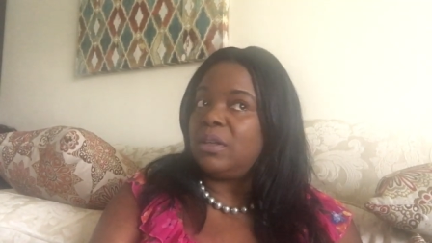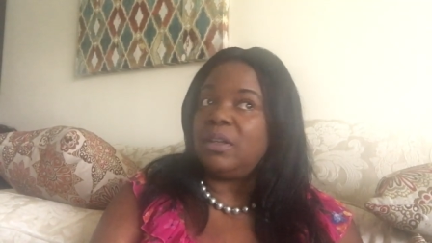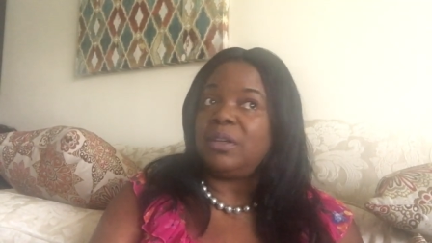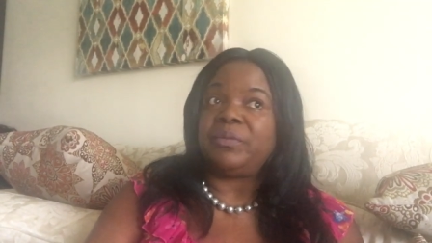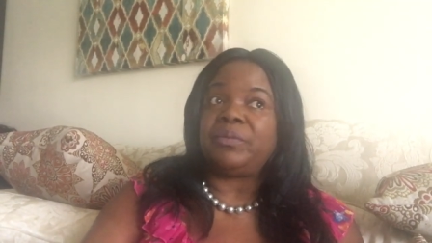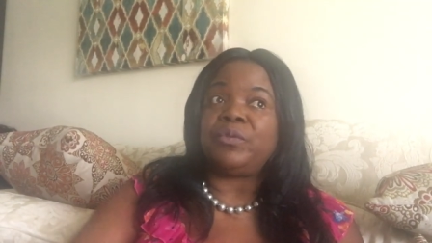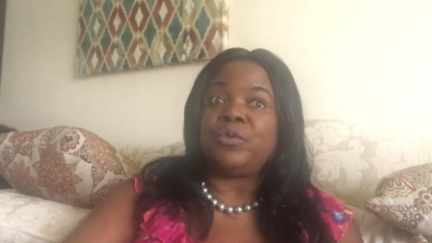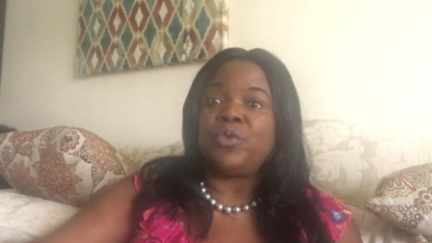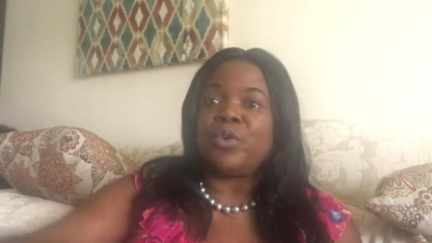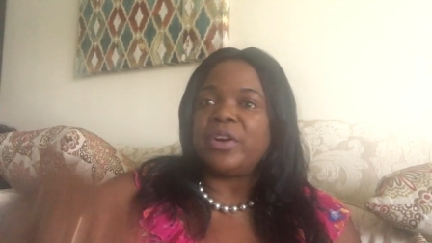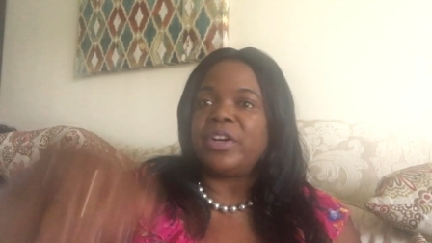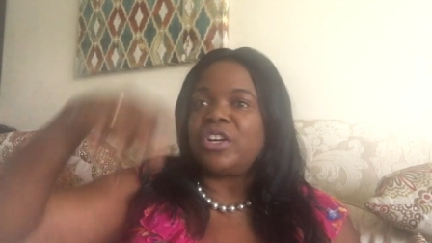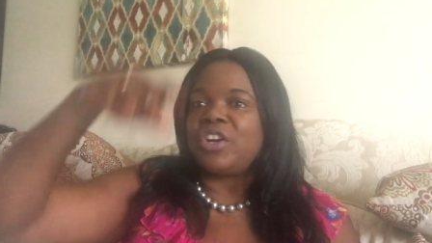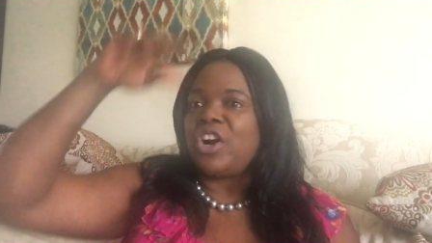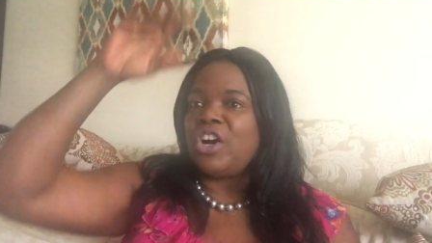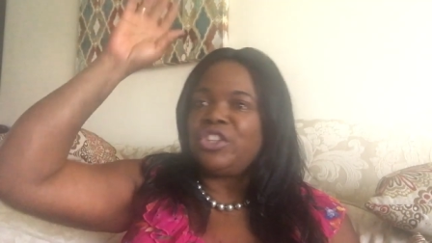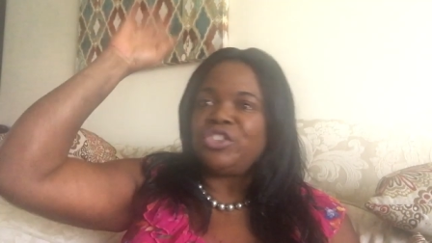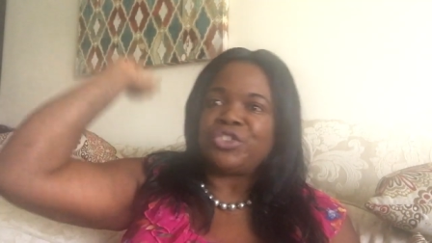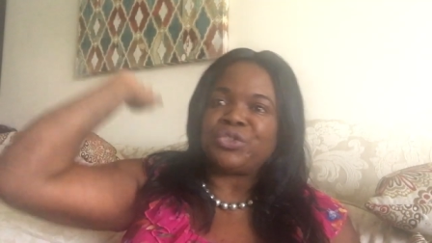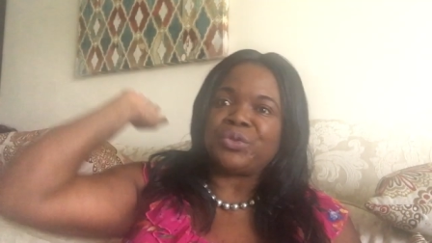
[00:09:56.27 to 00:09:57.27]
a foreign
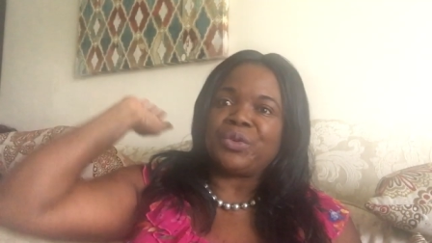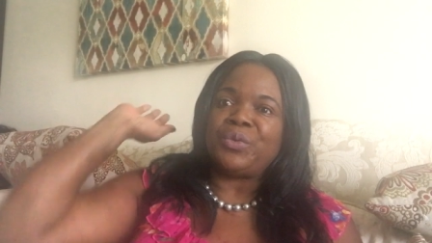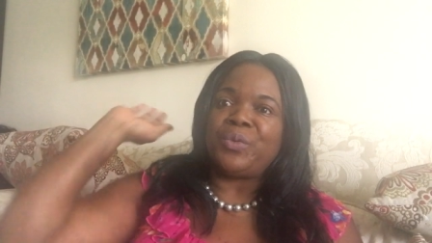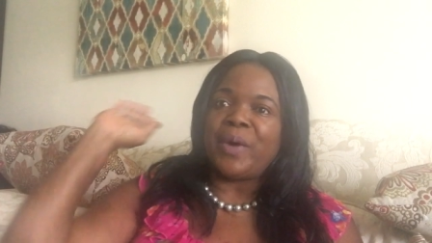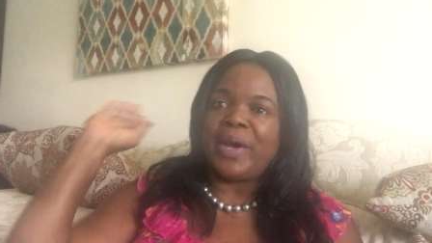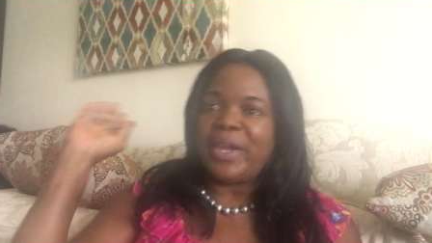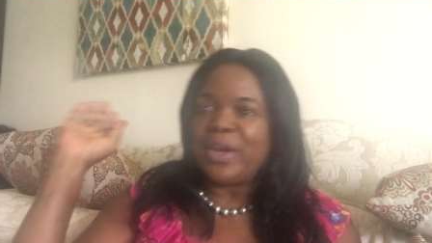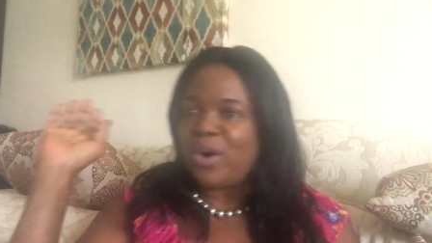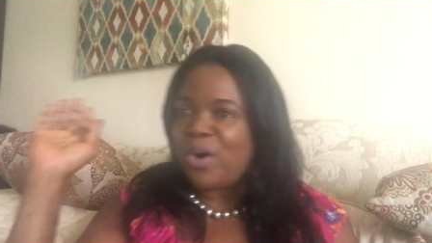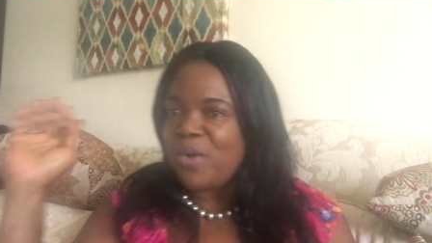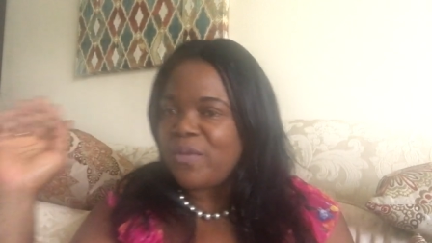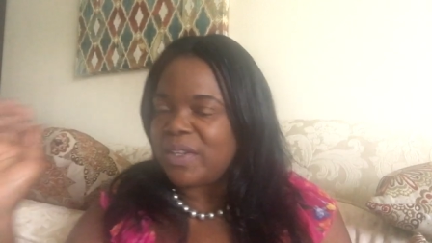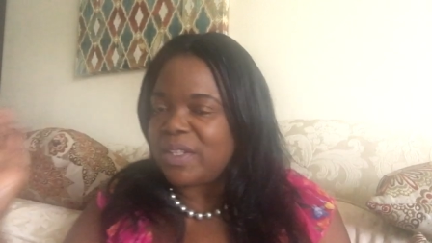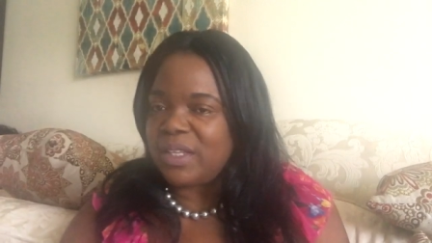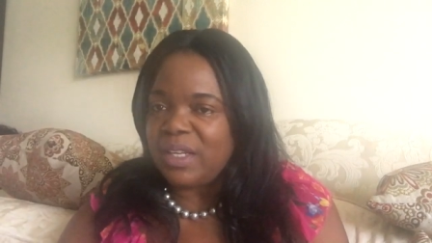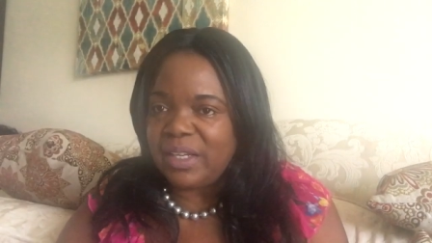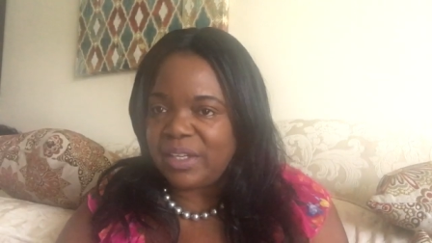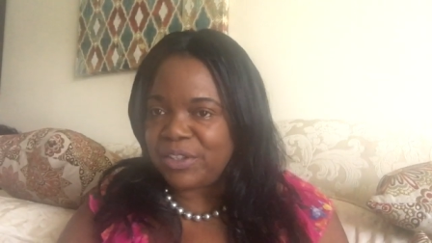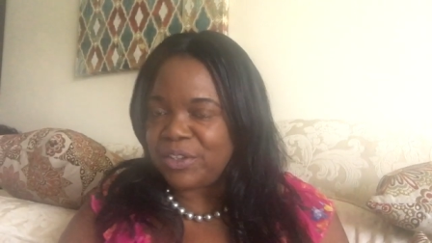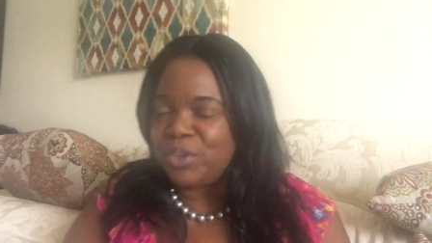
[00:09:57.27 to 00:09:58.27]
country way over
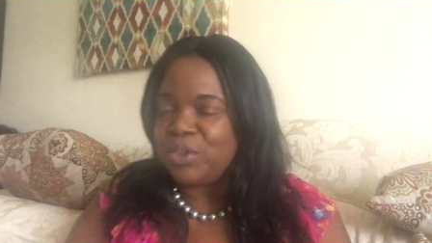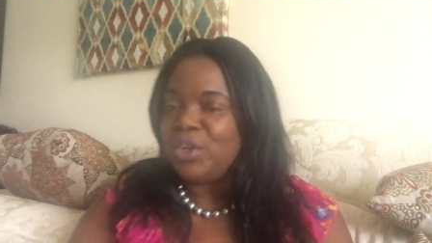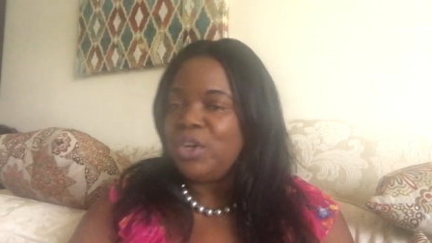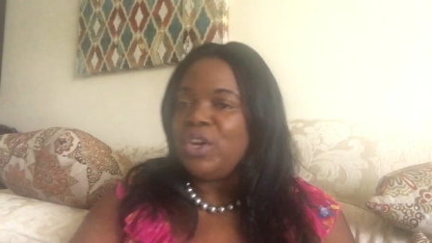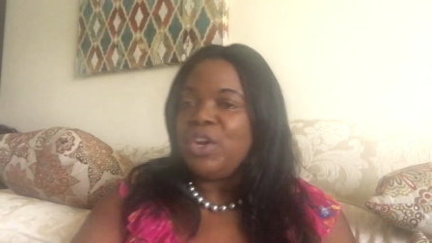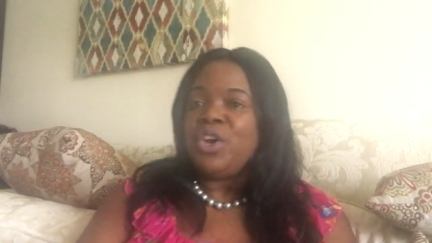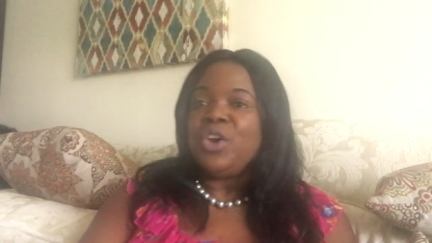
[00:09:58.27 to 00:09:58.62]
there,